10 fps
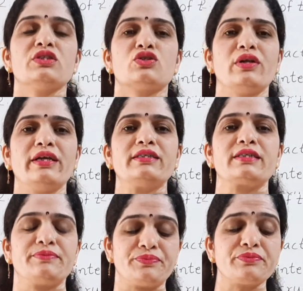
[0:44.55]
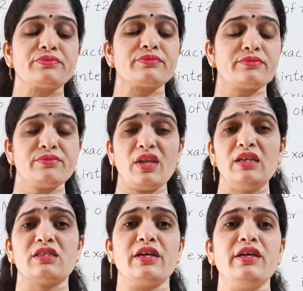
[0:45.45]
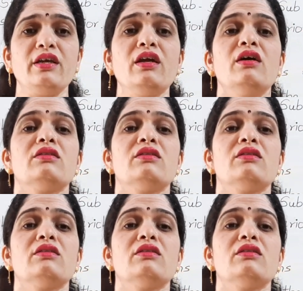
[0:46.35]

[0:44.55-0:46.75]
So let's study